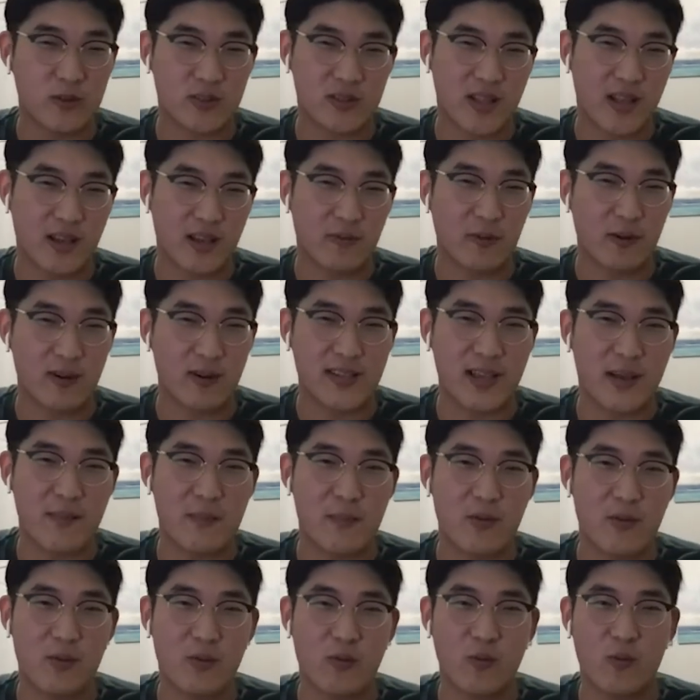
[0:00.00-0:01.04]
Looks like, for
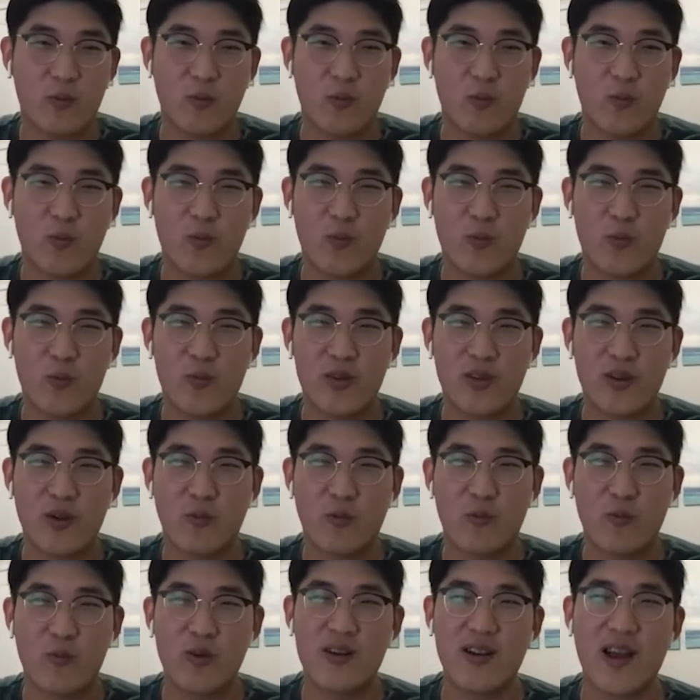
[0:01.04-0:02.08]
example,
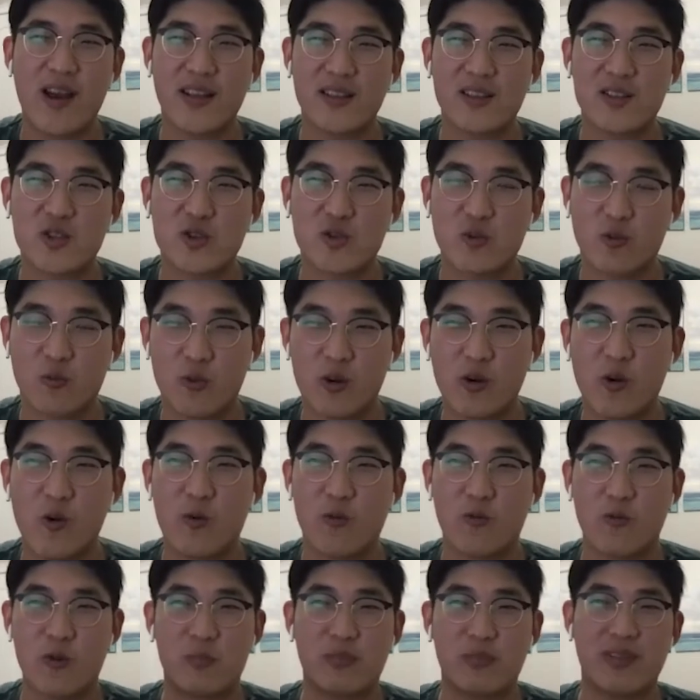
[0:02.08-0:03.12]

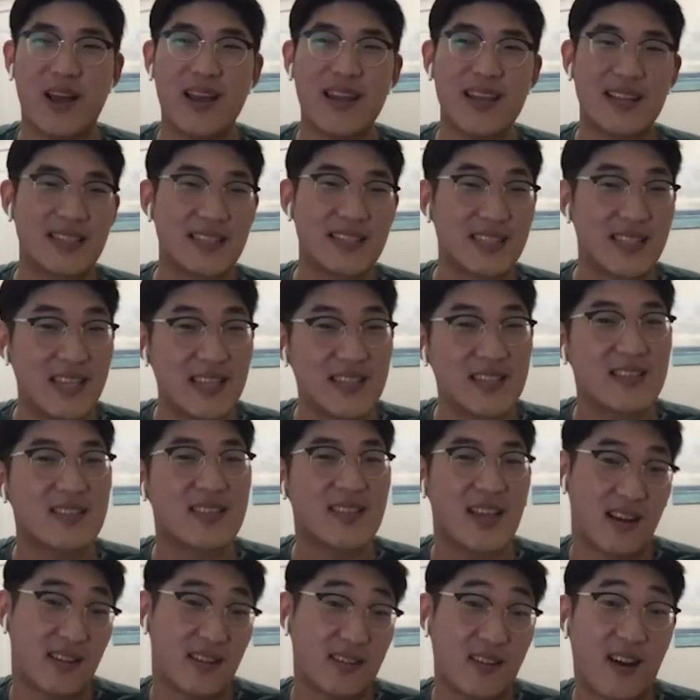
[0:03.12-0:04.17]
we're planning
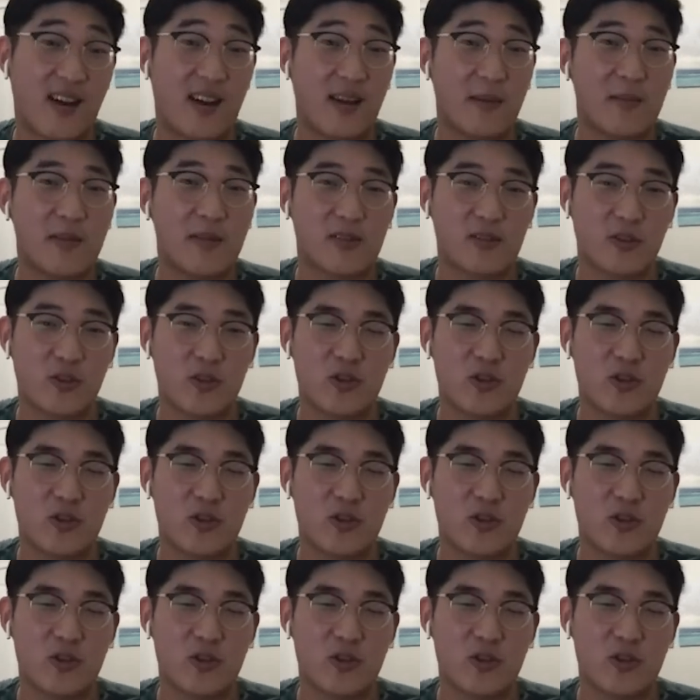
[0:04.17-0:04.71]
seasons at a time.